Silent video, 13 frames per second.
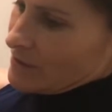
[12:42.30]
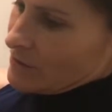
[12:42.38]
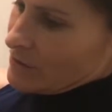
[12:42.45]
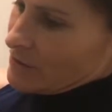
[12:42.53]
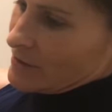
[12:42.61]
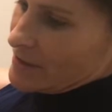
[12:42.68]

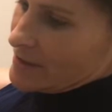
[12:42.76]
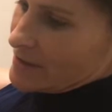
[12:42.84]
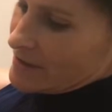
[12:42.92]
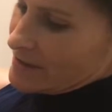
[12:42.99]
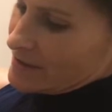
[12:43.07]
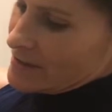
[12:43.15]
You can
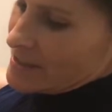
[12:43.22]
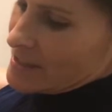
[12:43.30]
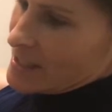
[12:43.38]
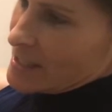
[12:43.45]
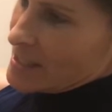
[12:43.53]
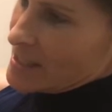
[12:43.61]

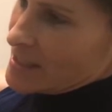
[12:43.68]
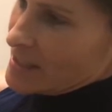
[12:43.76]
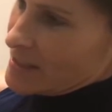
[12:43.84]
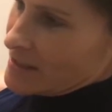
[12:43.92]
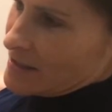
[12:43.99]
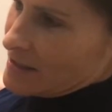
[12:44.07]
see
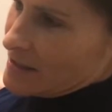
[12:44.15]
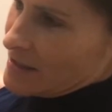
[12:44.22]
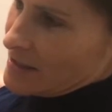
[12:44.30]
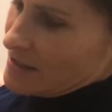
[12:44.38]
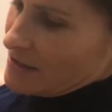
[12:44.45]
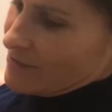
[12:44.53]

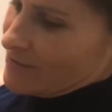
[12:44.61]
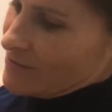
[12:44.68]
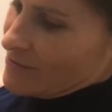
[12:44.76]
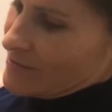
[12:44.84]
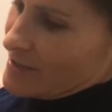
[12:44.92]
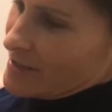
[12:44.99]

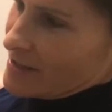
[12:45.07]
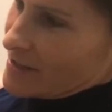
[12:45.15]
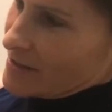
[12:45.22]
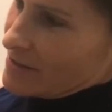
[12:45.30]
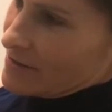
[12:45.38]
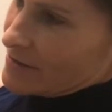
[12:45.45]
we are
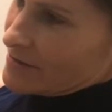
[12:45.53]
going